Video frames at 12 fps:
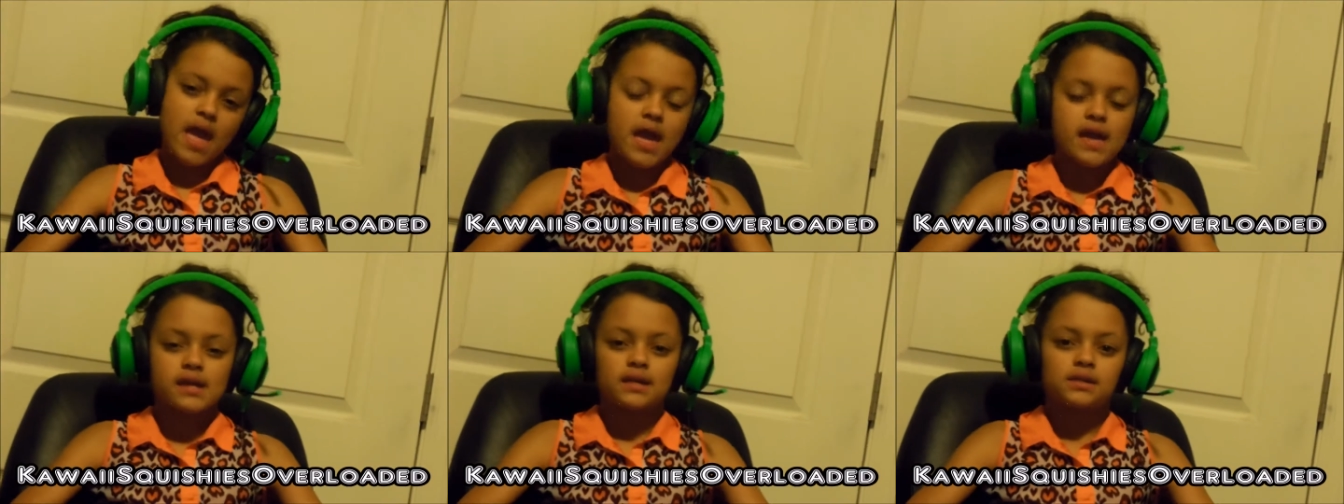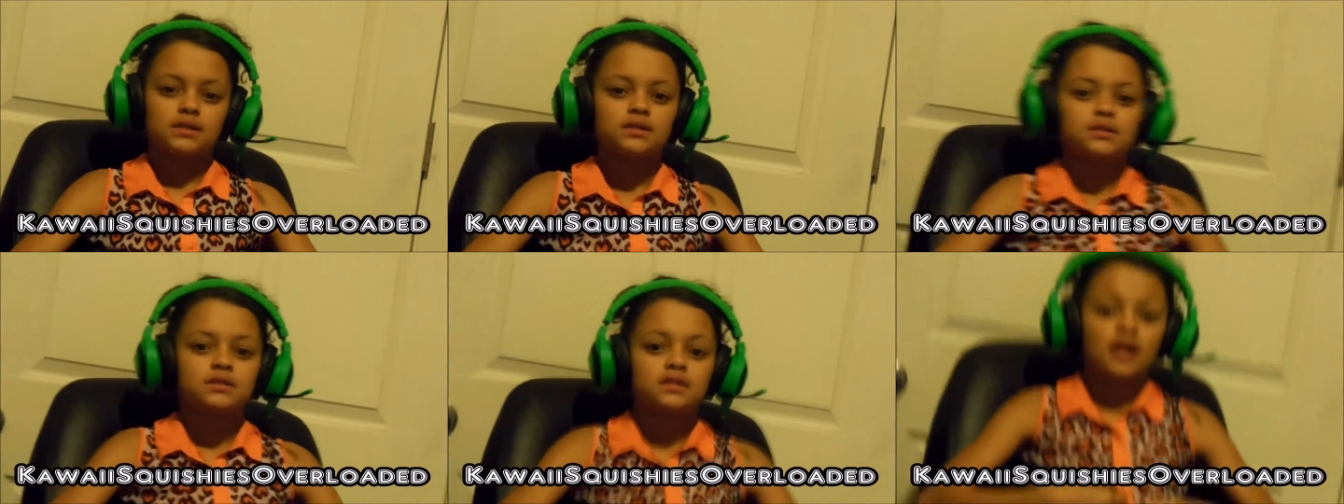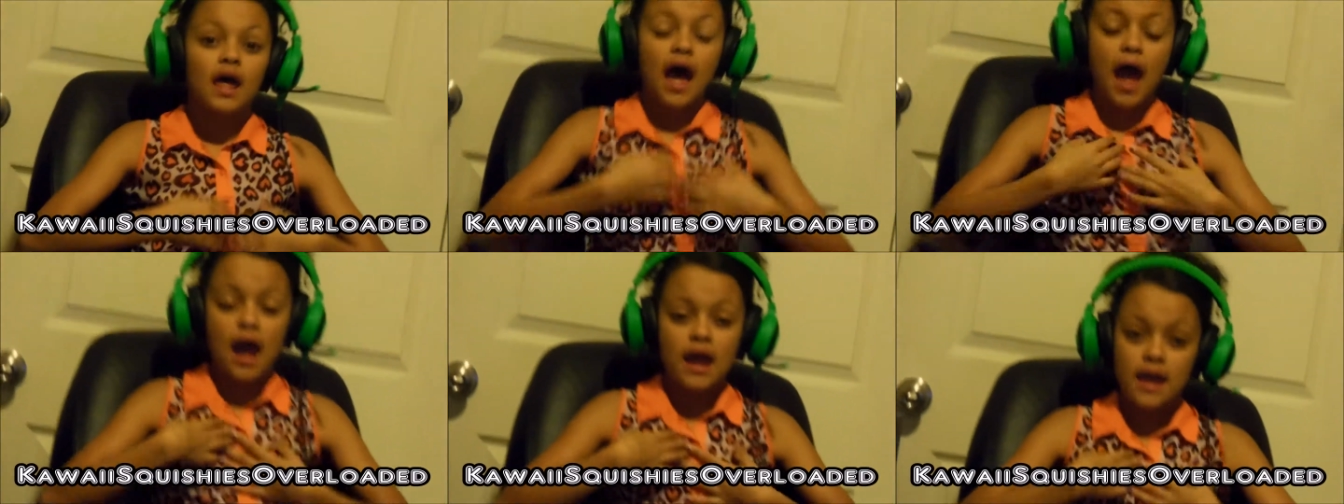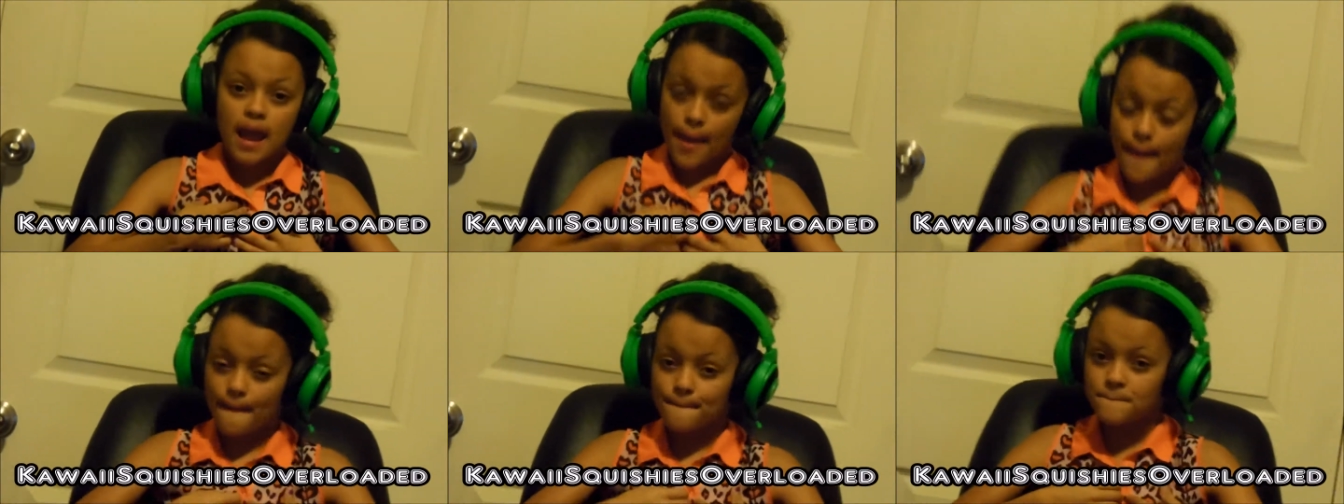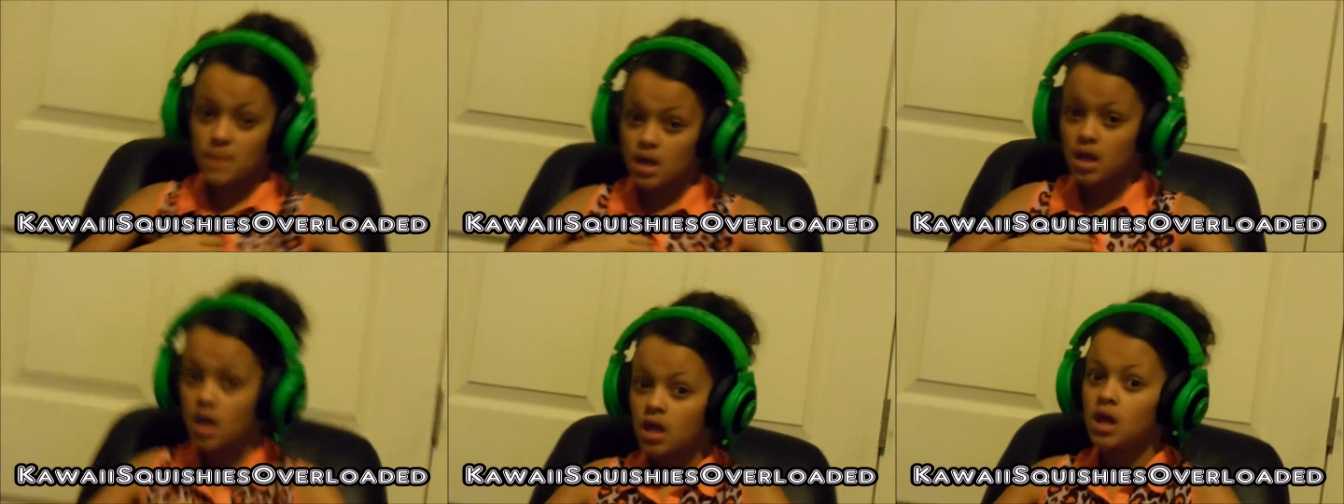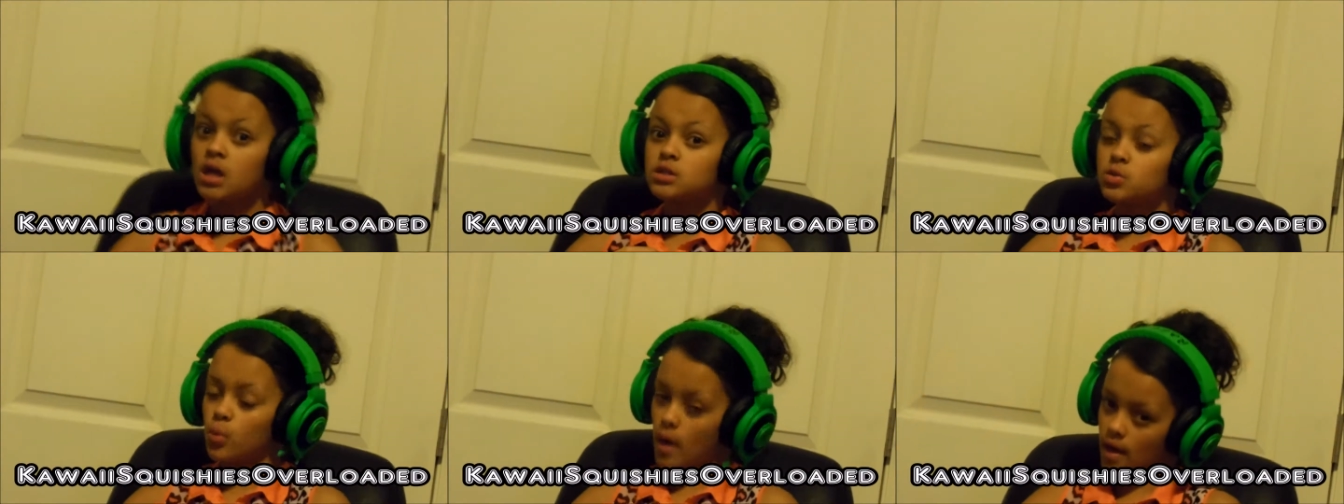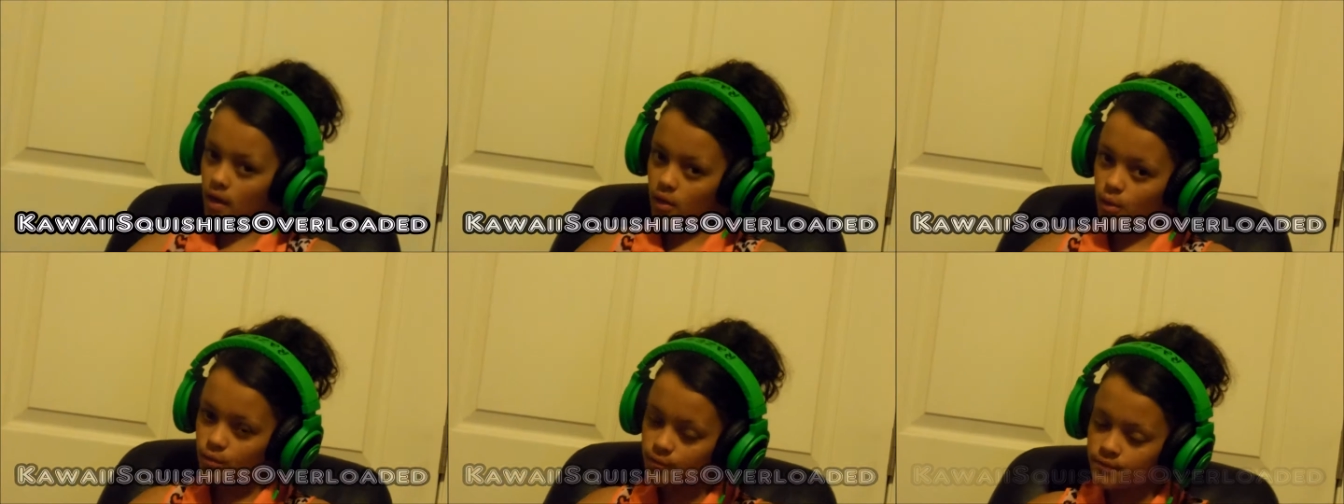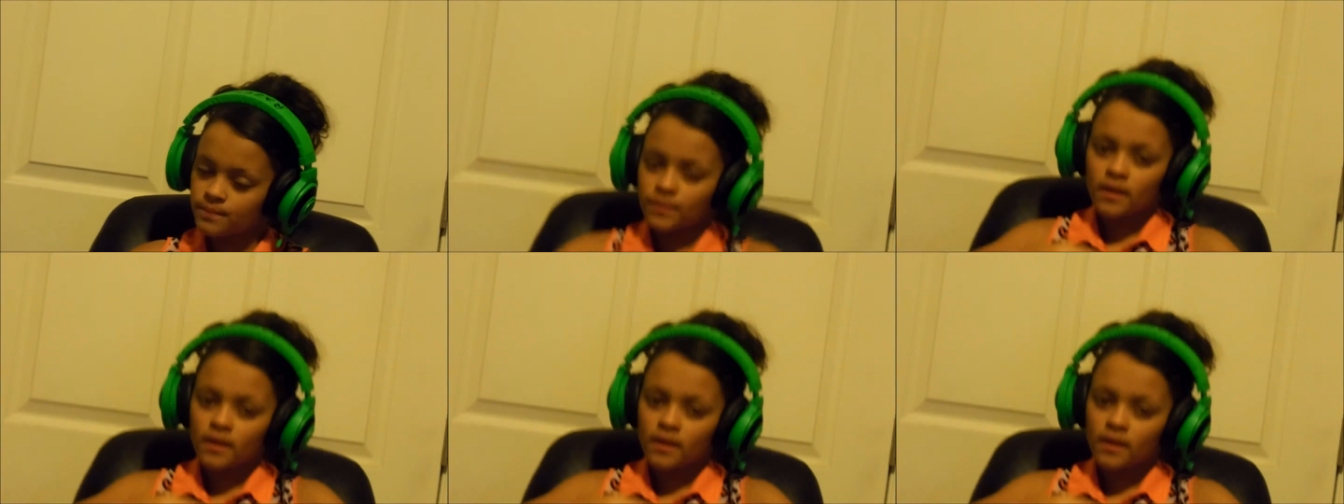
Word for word: and I am 12.